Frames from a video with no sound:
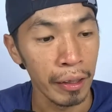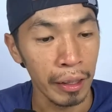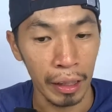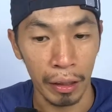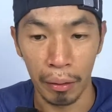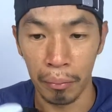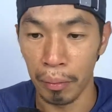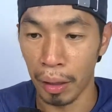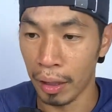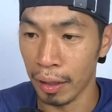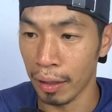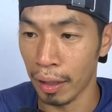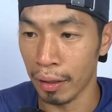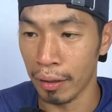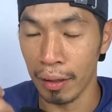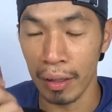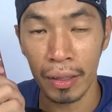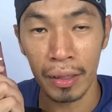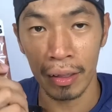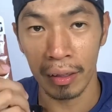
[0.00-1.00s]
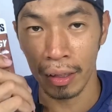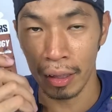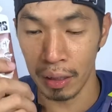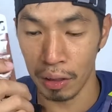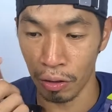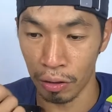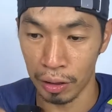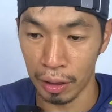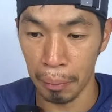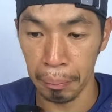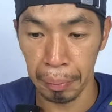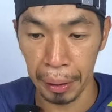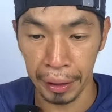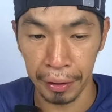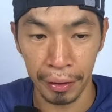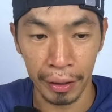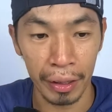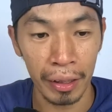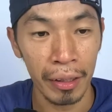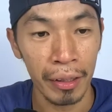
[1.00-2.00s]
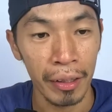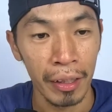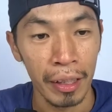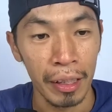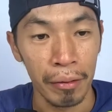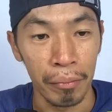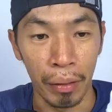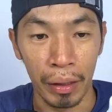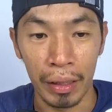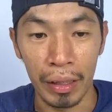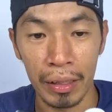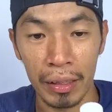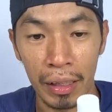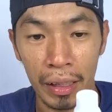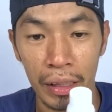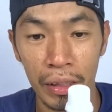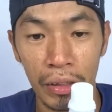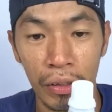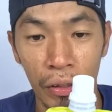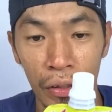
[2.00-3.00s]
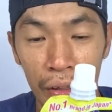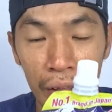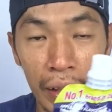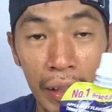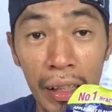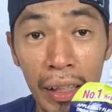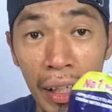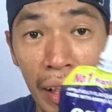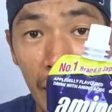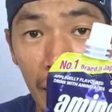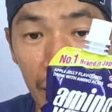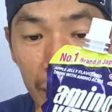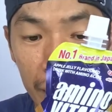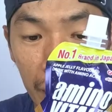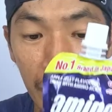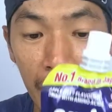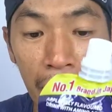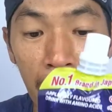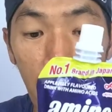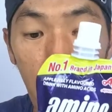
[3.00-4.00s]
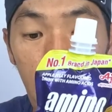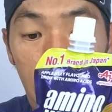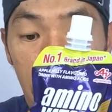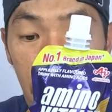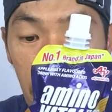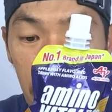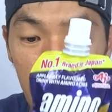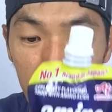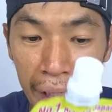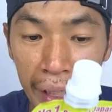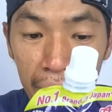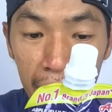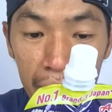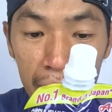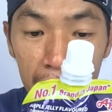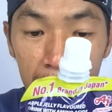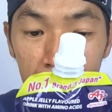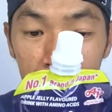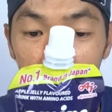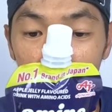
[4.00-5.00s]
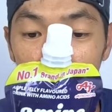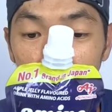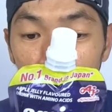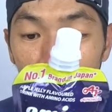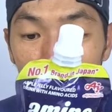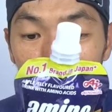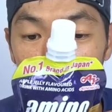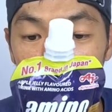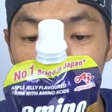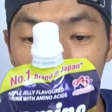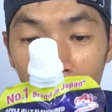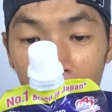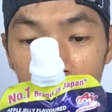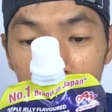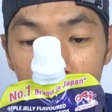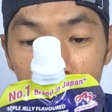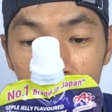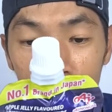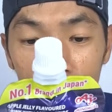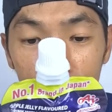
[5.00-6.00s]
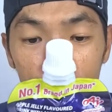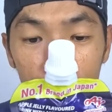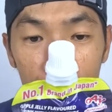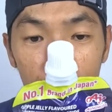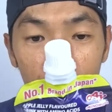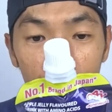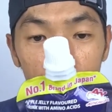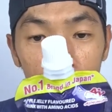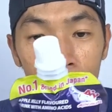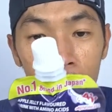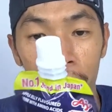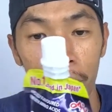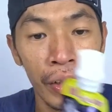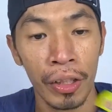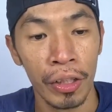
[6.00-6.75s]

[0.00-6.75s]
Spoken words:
And bigger than this. This is considered big already, but this is considered the biggest energy gel.